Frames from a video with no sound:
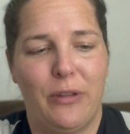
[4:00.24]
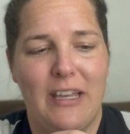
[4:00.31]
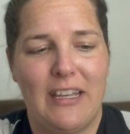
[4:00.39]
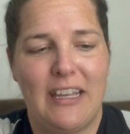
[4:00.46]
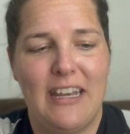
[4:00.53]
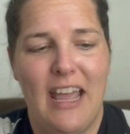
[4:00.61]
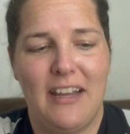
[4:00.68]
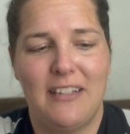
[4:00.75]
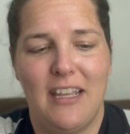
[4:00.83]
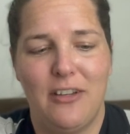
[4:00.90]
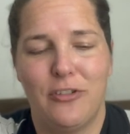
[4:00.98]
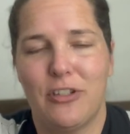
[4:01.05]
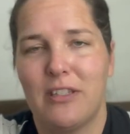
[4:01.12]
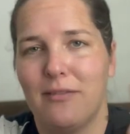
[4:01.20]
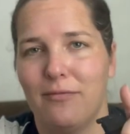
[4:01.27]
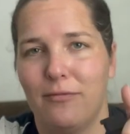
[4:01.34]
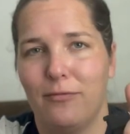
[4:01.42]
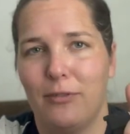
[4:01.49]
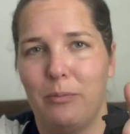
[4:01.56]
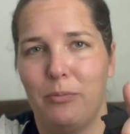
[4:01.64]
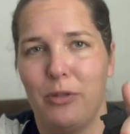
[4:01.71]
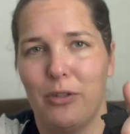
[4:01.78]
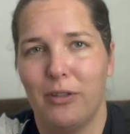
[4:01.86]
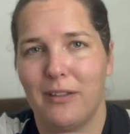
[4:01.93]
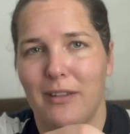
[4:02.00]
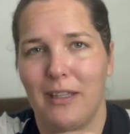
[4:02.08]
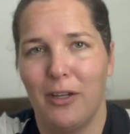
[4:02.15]
like connecting, just flip you
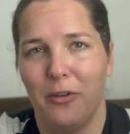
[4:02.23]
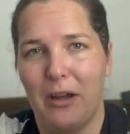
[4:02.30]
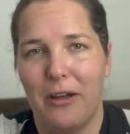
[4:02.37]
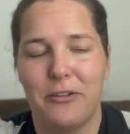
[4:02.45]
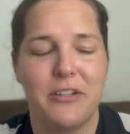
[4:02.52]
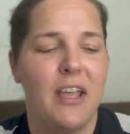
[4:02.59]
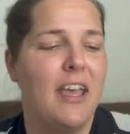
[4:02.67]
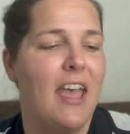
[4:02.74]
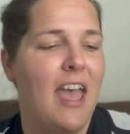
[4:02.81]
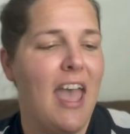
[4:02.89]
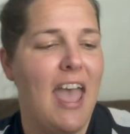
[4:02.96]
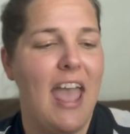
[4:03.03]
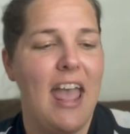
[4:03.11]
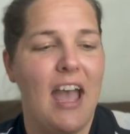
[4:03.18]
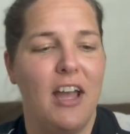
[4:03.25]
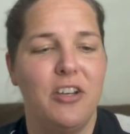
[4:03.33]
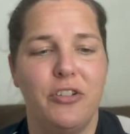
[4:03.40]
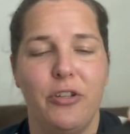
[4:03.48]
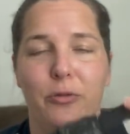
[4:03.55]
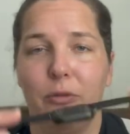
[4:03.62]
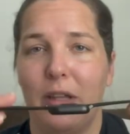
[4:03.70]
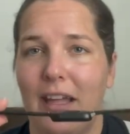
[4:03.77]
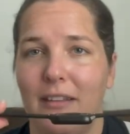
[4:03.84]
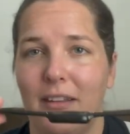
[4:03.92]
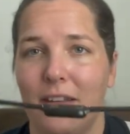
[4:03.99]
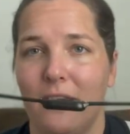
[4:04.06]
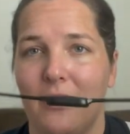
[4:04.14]
the thing around and you
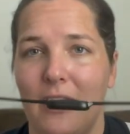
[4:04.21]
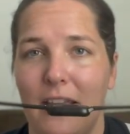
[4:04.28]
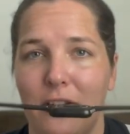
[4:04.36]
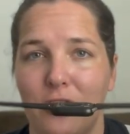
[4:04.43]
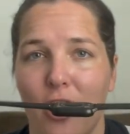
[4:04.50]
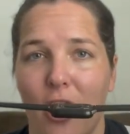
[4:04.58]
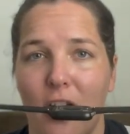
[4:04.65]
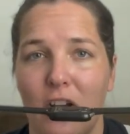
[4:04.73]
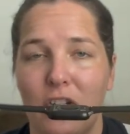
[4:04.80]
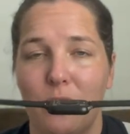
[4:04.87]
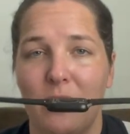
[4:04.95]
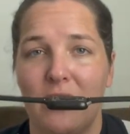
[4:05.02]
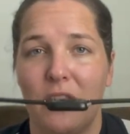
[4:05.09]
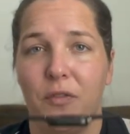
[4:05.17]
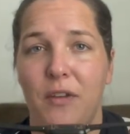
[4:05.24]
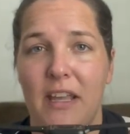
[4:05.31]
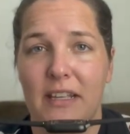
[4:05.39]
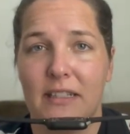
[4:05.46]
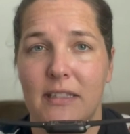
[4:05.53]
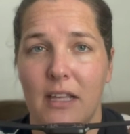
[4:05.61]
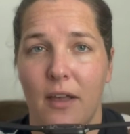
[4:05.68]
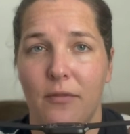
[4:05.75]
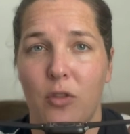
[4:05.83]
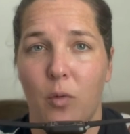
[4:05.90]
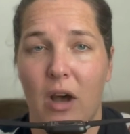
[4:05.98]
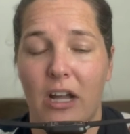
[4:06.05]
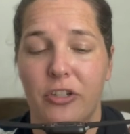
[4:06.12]
let the thing charge with the face of
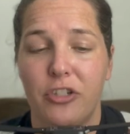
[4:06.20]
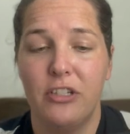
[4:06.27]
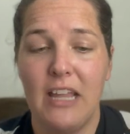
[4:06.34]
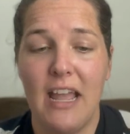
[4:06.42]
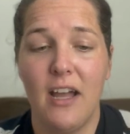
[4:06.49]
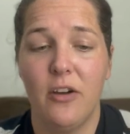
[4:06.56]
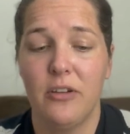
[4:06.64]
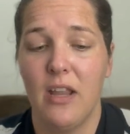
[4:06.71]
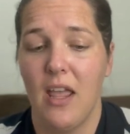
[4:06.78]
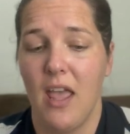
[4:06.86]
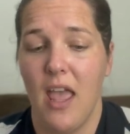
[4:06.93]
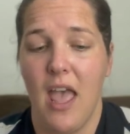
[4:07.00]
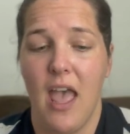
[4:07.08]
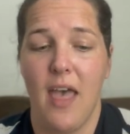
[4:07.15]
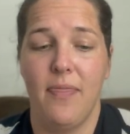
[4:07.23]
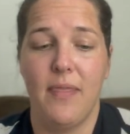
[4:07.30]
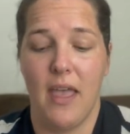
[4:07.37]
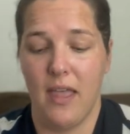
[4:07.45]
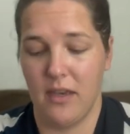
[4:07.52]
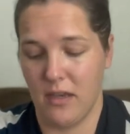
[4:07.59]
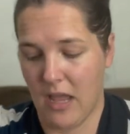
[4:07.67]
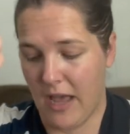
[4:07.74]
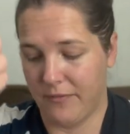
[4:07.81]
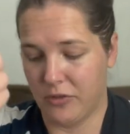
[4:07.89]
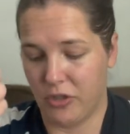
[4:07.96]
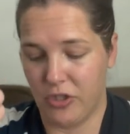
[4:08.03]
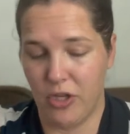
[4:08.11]
the watch down and then
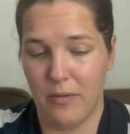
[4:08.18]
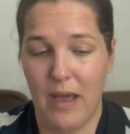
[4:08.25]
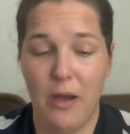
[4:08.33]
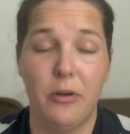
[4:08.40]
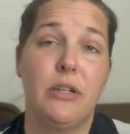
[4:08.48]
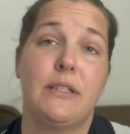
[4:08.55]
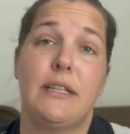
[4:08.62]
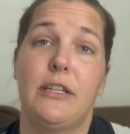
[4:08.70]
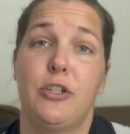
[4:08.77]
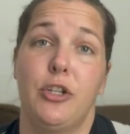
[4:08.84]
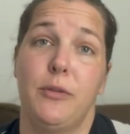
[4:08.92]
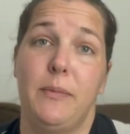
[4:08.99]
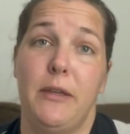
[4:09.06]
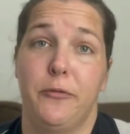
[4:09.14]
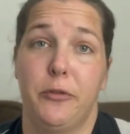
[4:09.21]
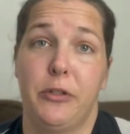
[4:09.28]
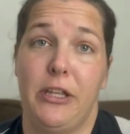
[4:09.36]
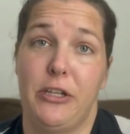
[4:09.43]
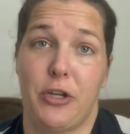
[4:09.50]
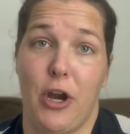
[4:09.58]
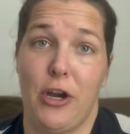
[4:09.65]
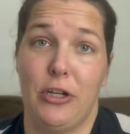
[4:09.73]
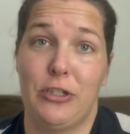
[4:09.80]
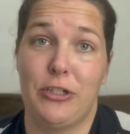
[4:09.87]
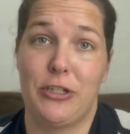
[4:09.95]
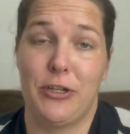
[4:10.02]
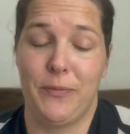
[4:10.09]
after two hours it should be fully charged.